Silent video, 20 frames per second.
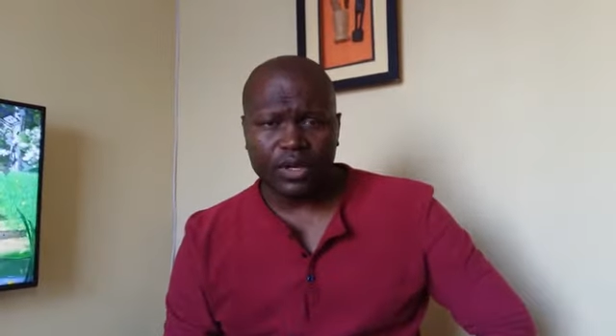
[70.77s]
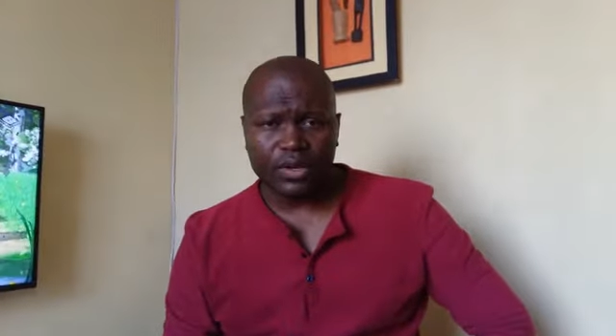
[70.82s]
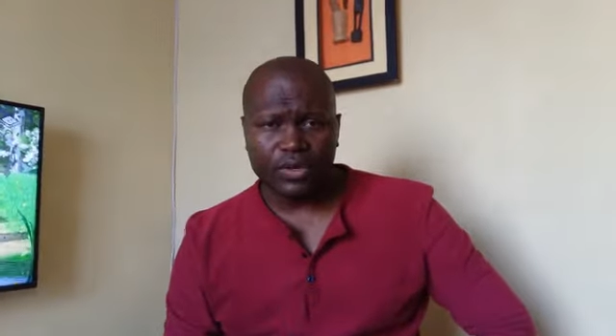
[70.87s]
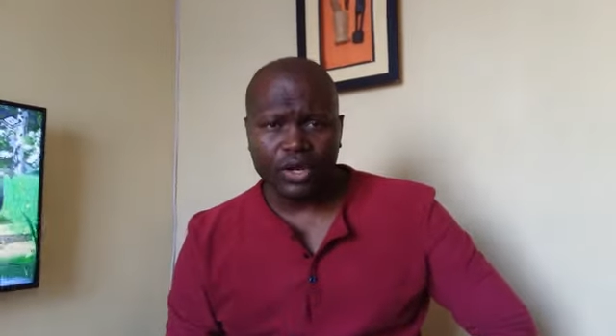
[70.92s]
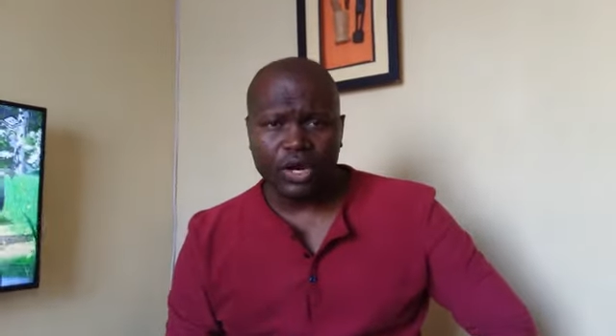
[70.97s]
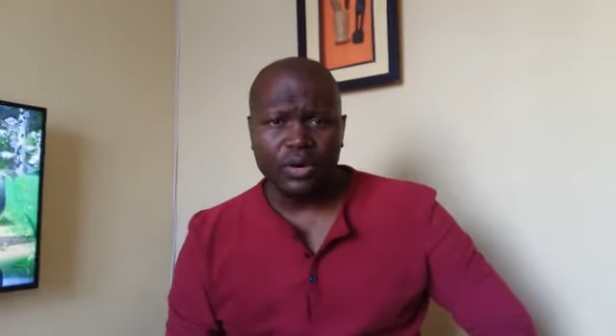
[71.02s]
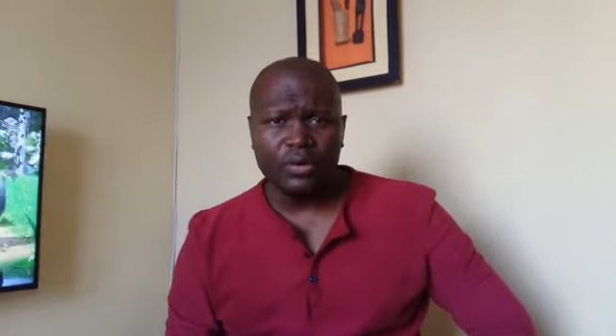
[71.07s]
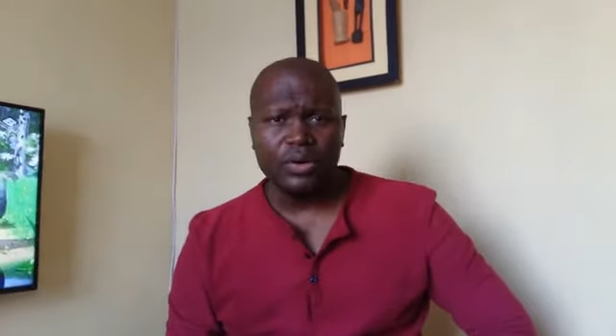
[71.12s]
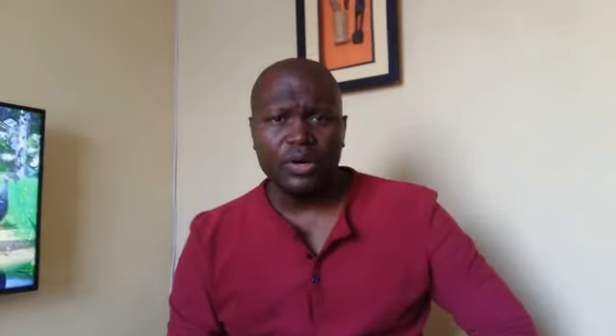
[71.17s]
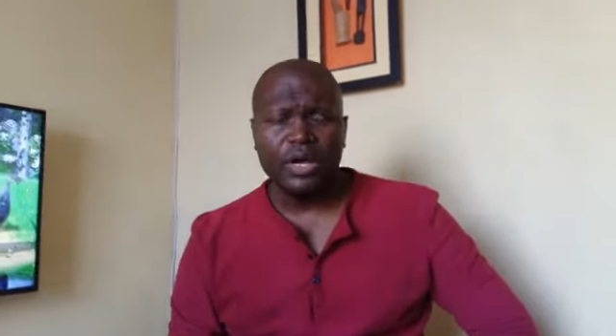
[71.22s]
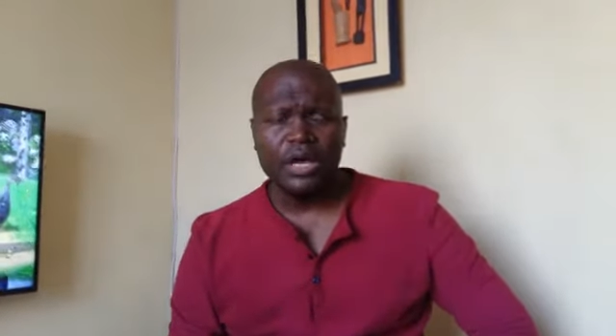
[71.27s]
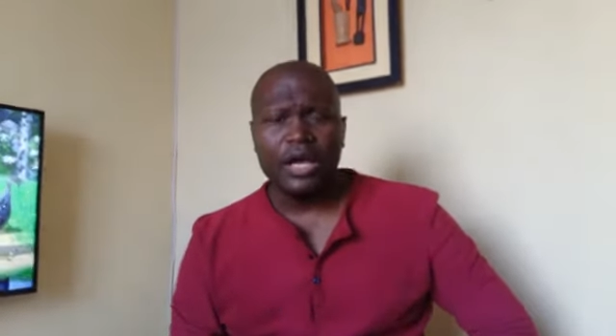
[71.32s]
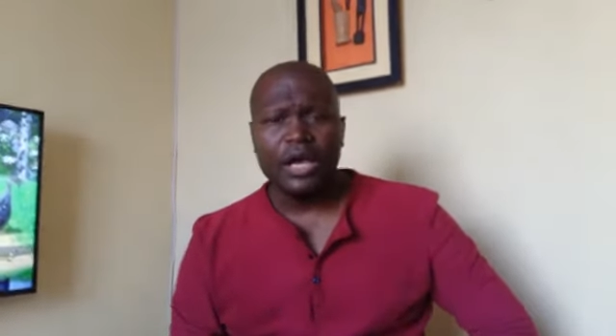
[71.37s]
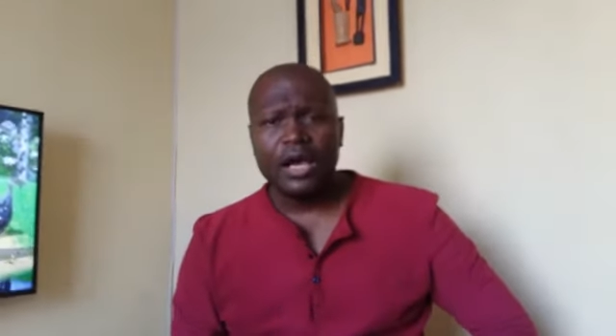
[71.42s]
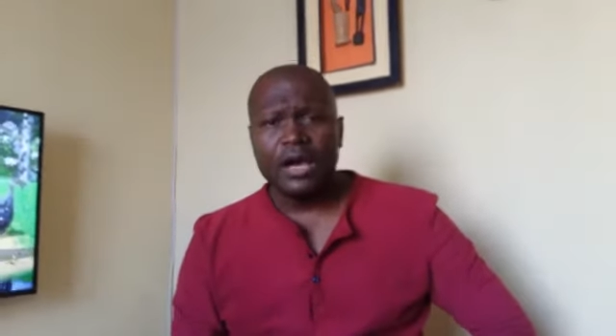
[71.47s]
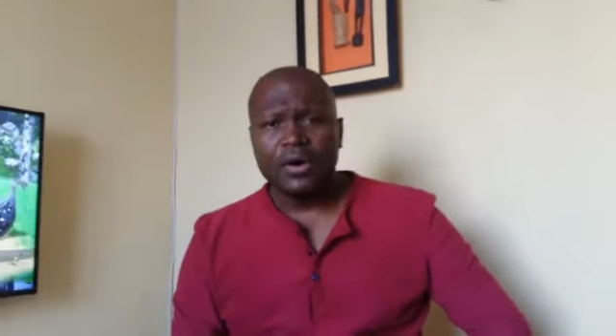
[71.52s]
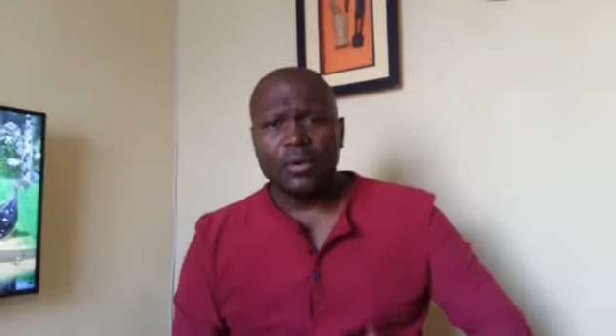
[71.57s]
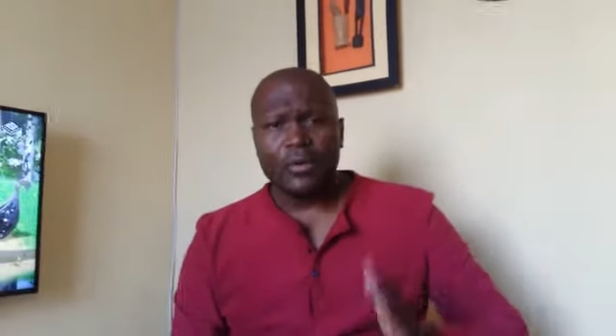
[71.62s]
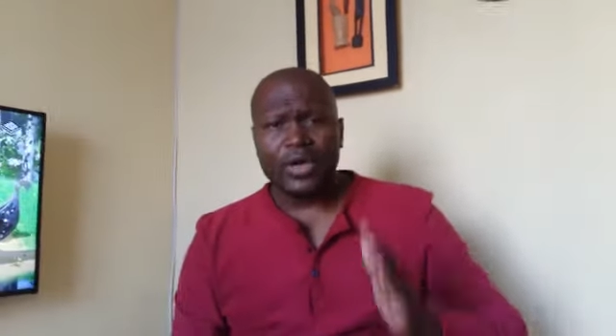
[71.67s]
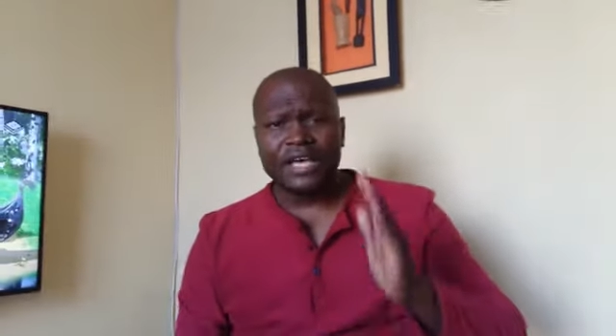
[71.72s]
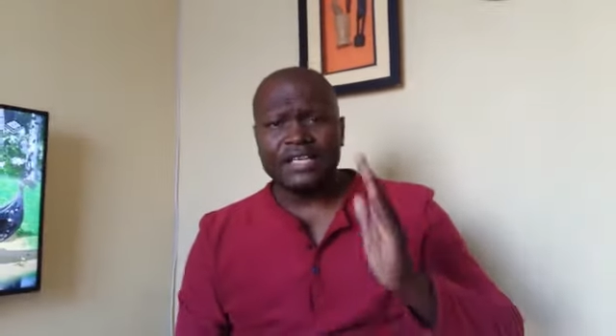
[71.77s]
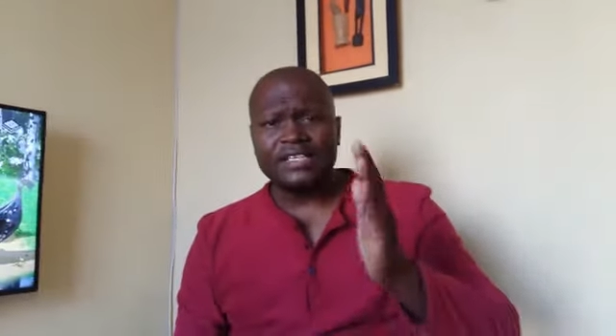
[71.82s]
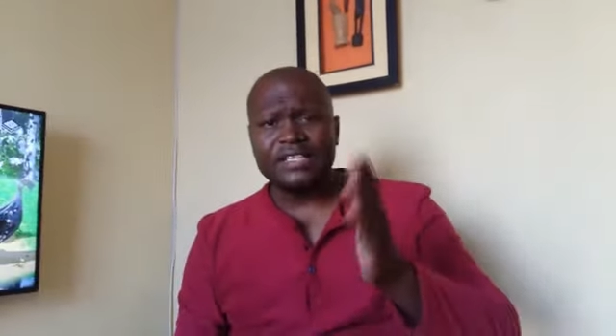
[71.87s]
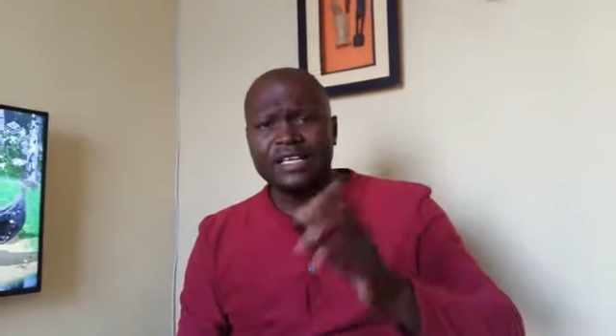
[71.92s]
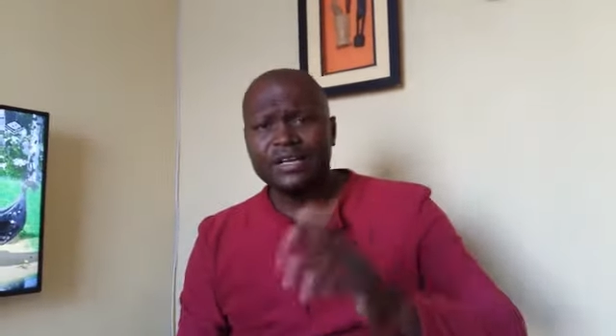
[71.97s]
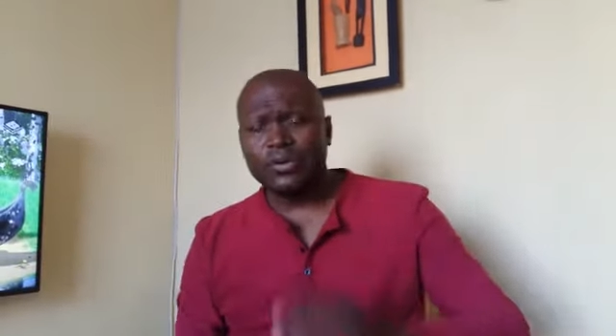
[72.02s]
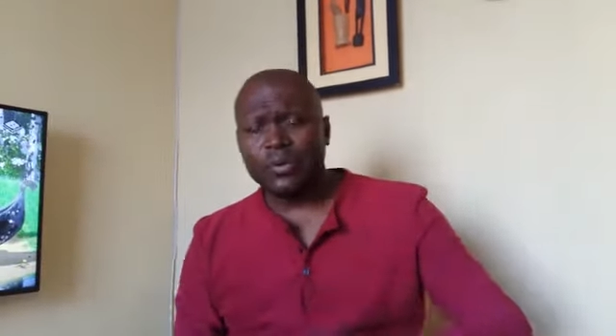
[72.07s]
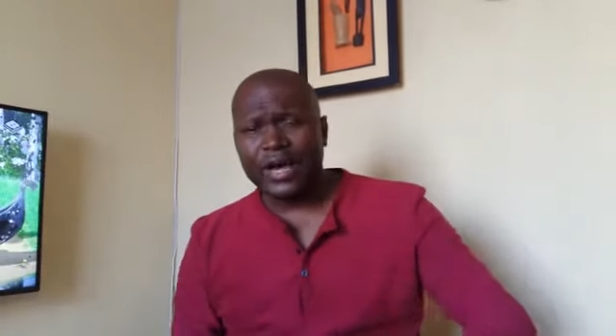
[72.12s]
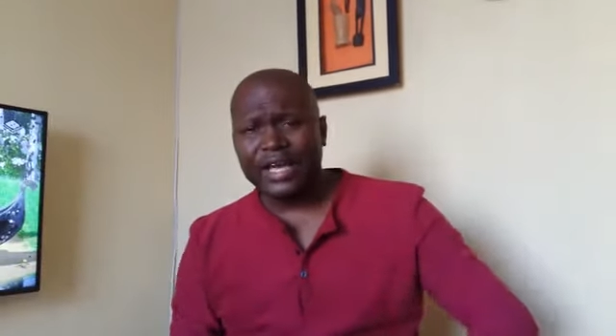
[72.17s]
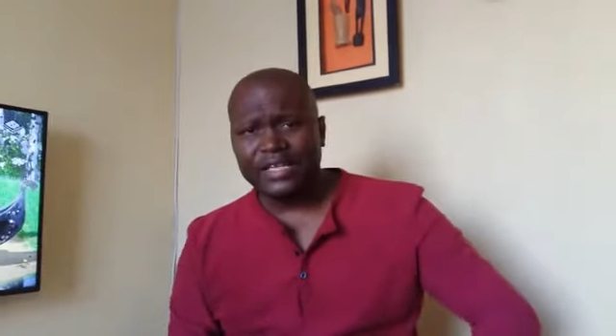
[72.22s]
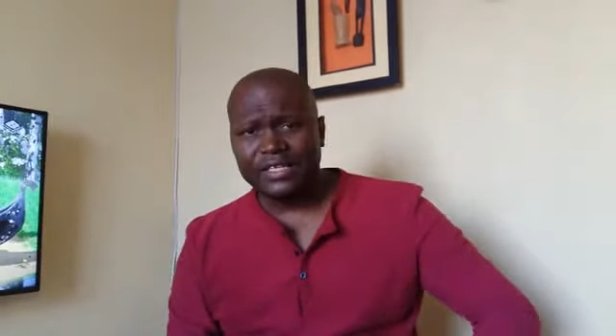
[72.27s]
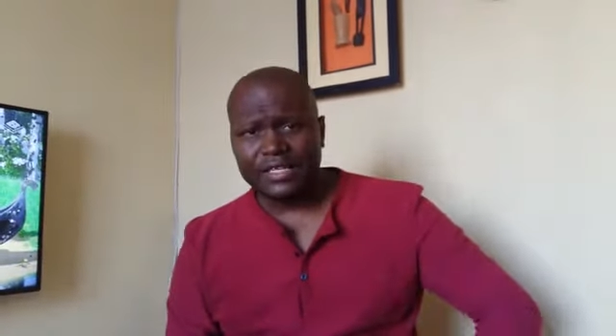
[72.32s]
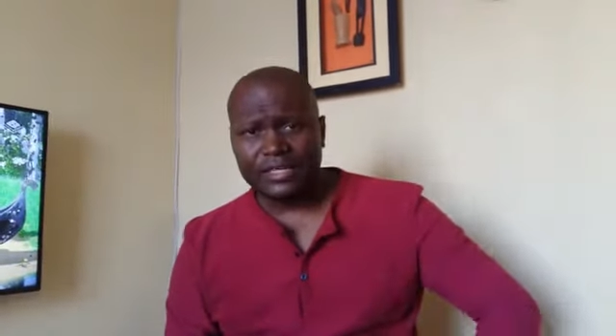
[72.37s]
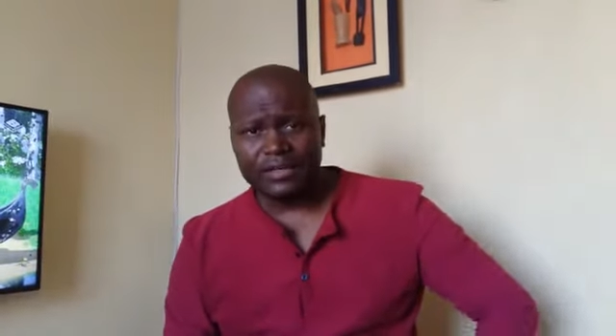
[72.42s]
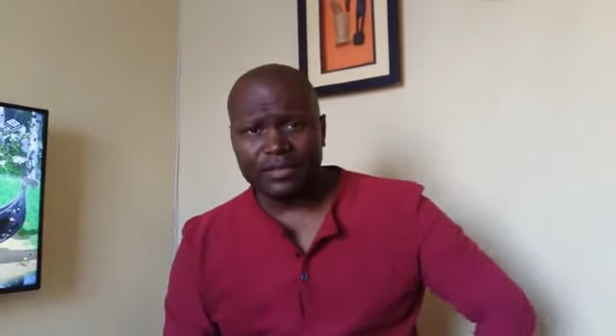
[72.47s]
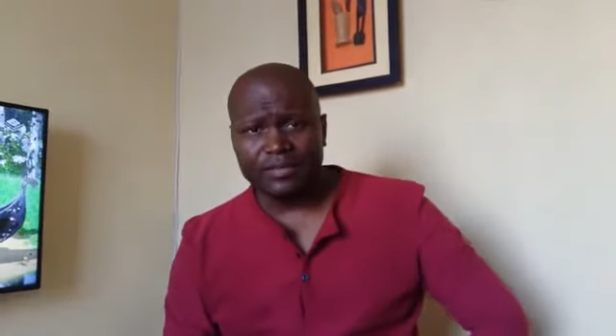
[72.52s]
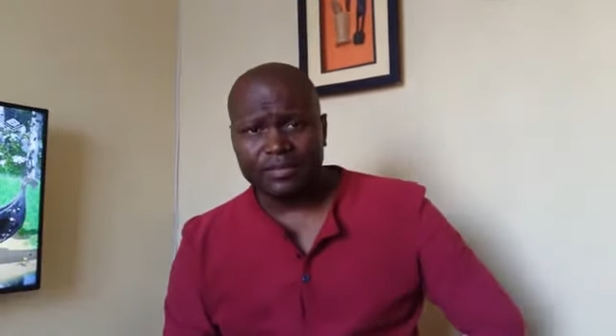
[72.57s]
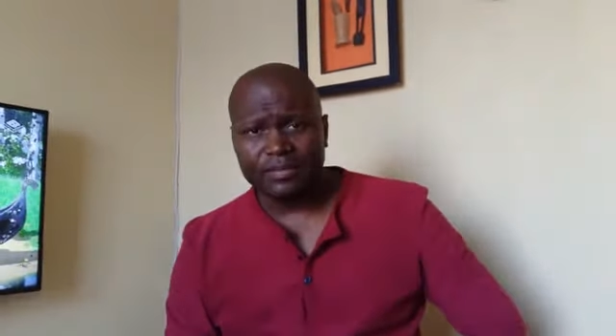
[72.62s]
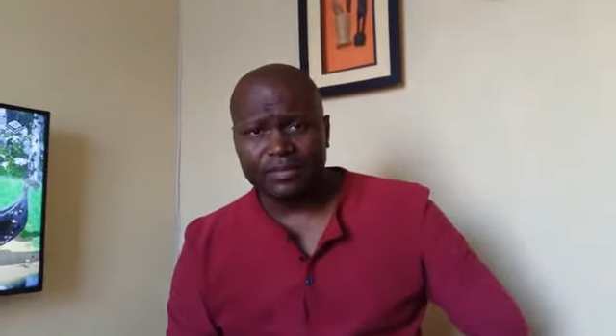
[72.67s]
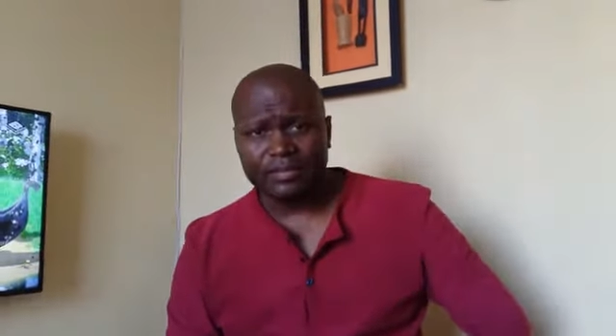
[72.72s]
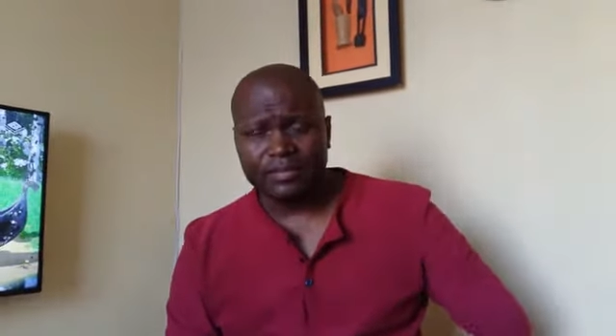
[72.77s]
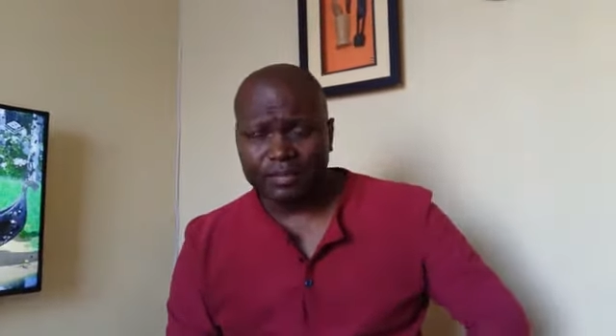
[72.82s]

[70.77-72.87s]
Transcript: Now, we are still waiting.